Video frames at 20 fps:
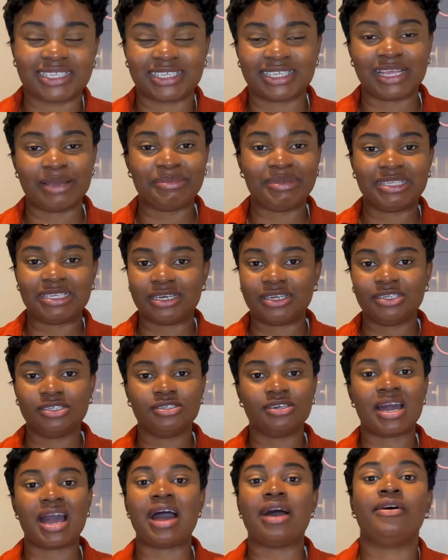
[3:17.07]
Let me tell you
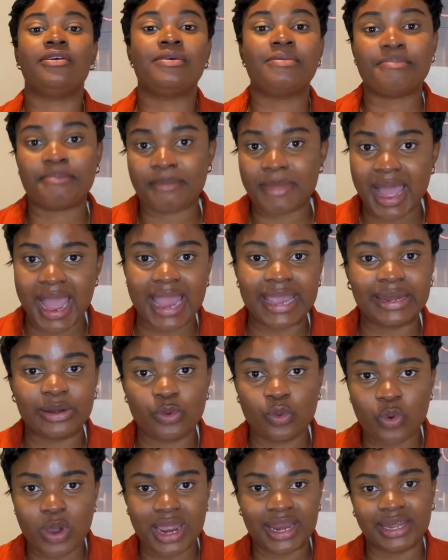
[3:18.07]
how mine
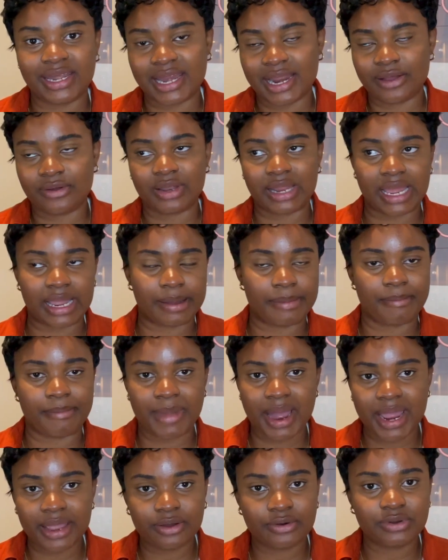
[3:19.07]
went down, like
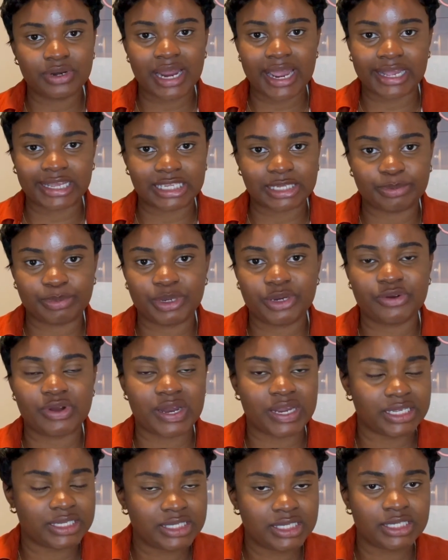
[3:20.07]
my own
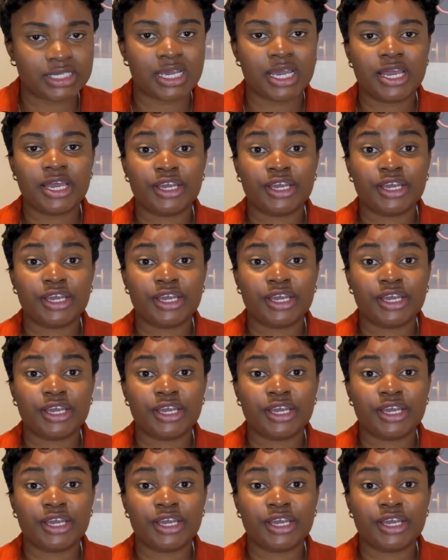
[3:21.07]
experience.